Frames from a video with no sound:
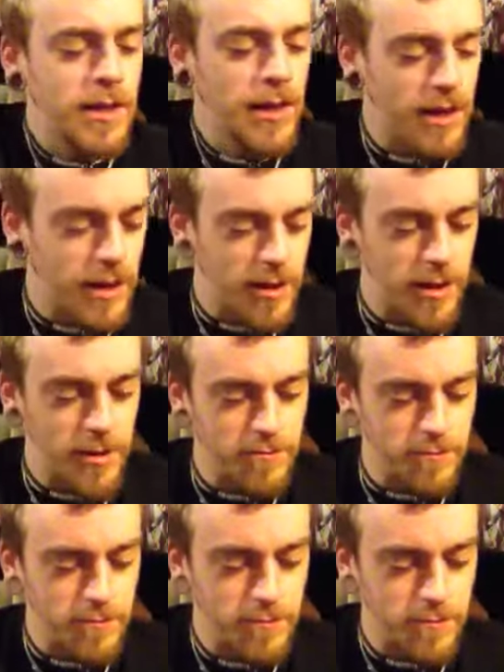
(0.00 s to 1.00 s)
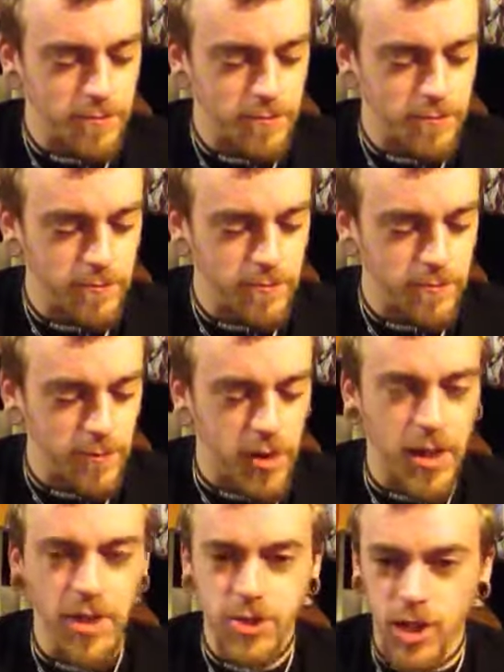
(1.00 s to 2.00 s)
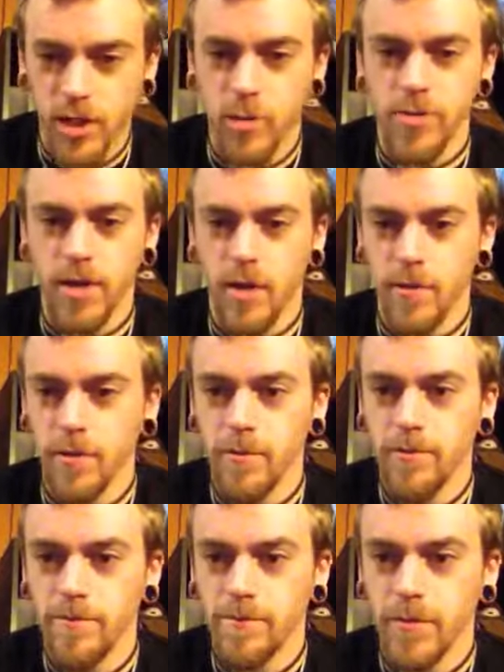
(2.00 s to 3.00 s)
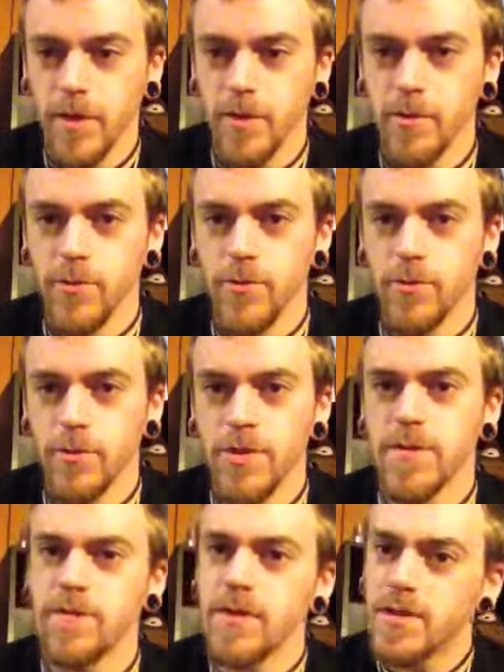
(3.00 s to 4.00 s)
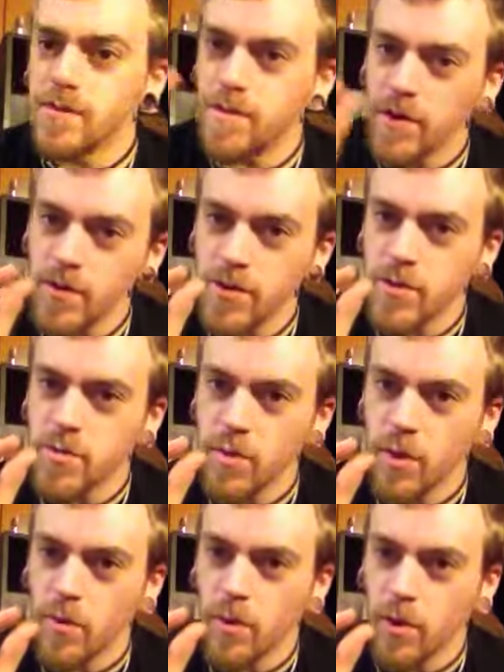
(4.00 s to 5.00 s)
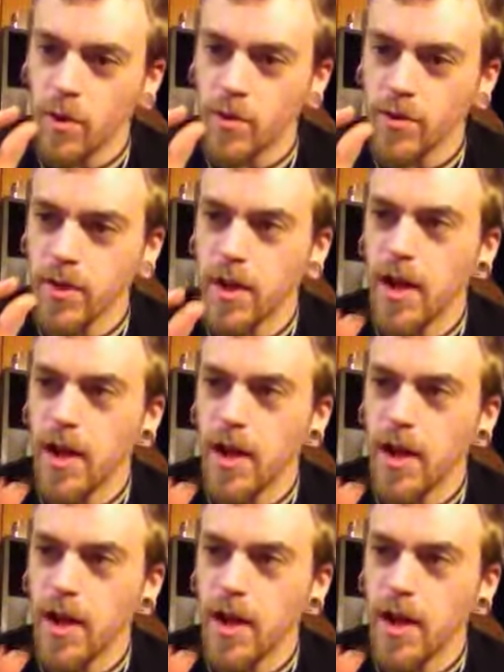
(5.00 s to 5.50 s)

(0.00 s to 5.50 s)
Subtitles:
And you got John Leguizamo, who is a very small part.